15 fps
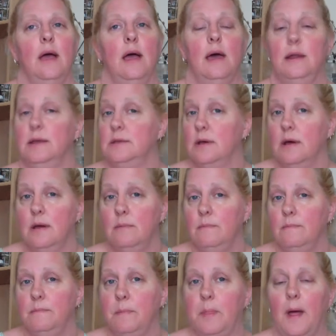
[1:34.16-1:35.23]
Anytime,
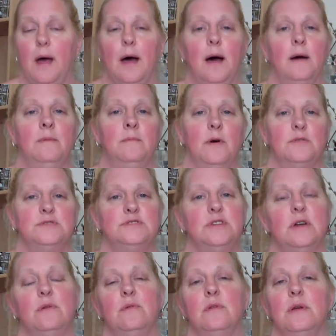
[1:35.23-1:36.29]
most
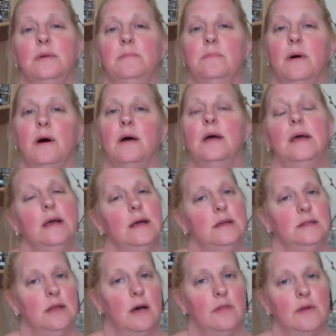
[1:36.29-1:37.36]
generally, but
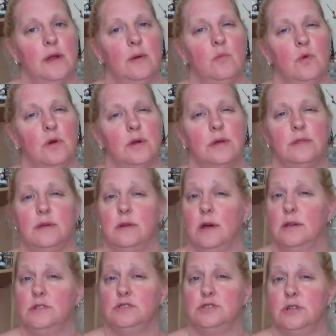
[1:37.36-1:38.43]
now that I'm working the
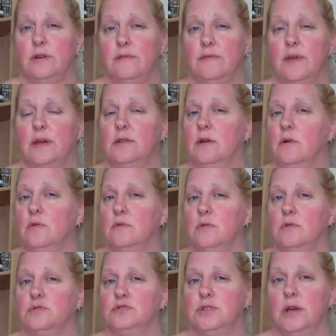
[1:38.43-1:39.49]
night shift, I don't
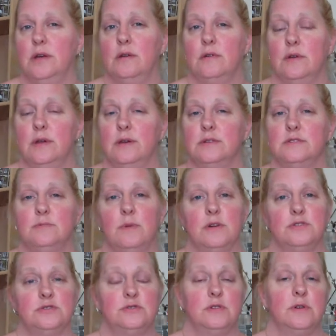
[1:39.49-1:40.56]
crochet or knit as
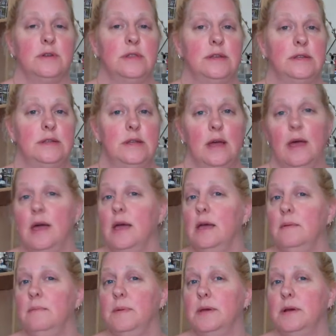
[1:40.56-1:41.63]
much during the
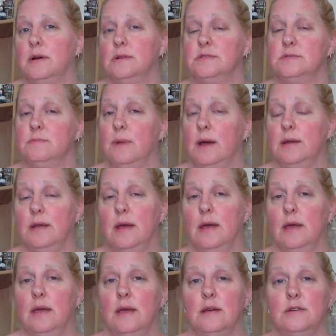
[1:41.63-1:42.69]
day because my
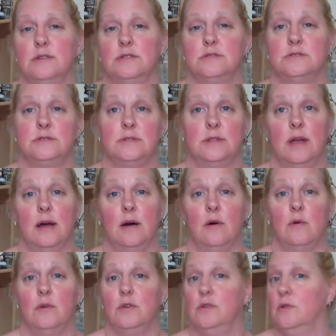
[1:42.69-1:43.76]
day is
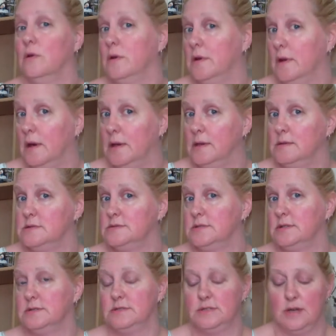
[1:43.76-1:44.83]
now your nights.
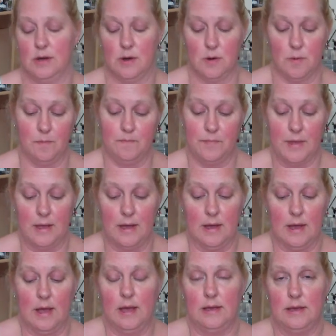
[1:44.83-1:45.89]
So,
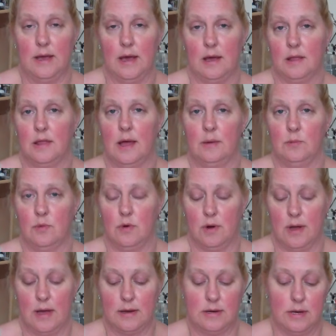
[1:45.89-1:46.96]
yeah, a lot
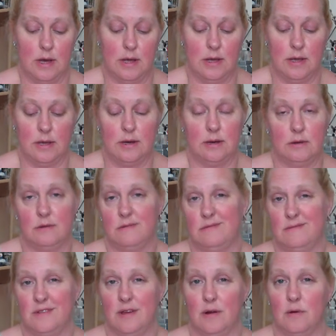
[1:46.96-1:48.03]
more at night, and,
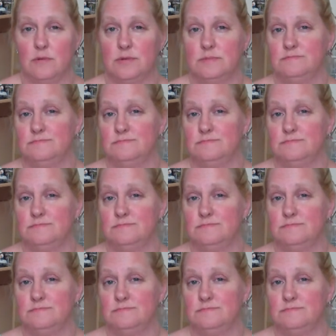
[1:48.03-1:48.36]
you know,